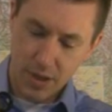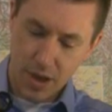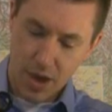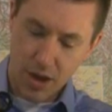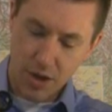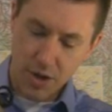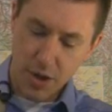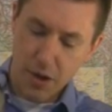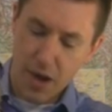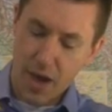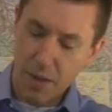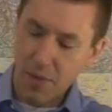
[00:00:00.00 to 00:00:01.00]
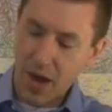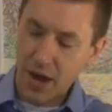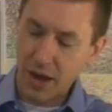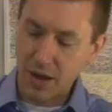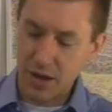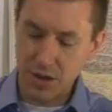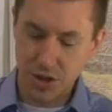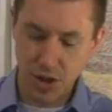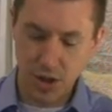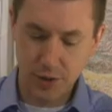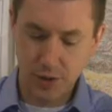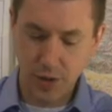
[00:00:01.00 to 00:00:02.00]
I'm adding
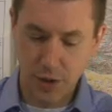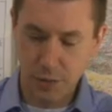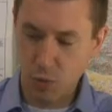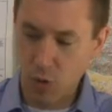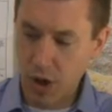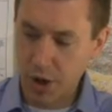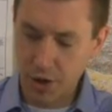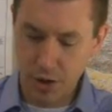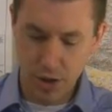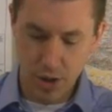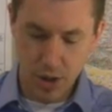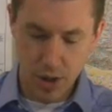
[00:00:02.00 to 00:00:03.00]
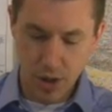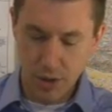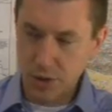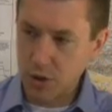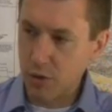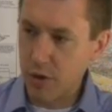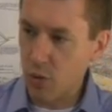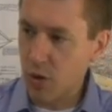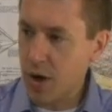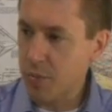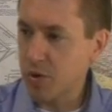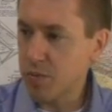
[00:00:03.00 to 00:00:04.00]
just enough water so that when
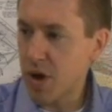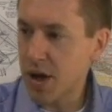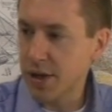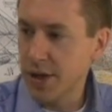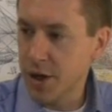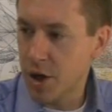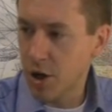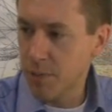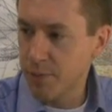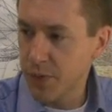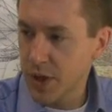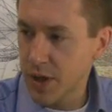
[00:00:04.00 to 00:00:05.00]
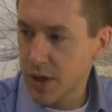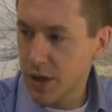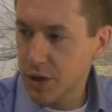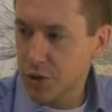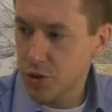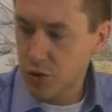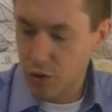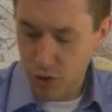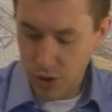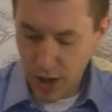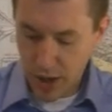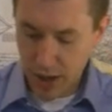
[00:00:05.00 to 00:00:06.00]
I put my lid on, a
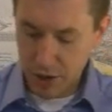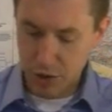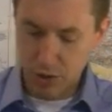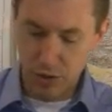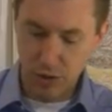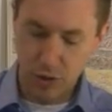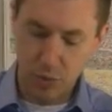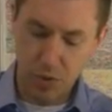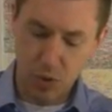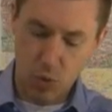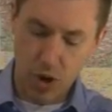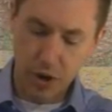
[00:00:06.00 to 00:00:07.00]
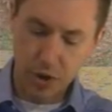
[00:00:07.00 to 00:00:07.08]
little bit of water